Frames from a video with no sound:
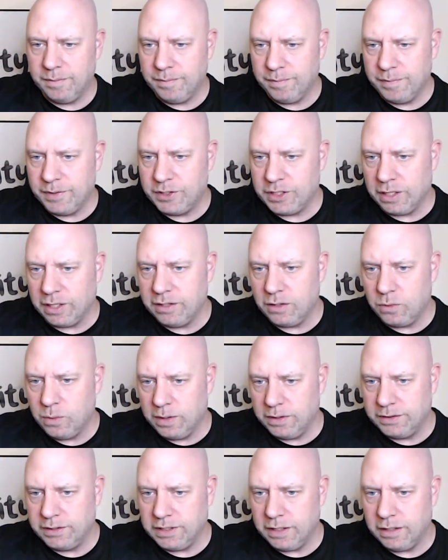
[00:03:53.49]
Michelle the
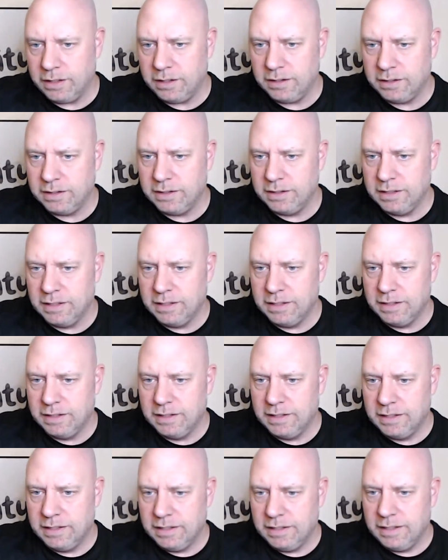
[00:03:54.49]
Quilter
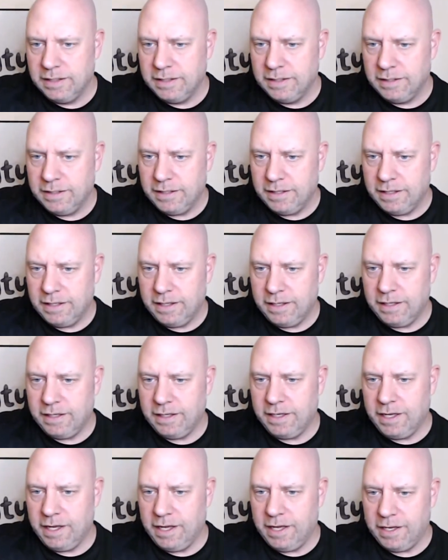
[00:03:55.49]

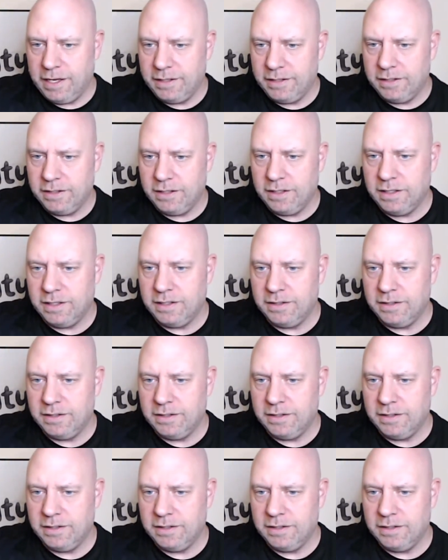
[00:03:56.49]
and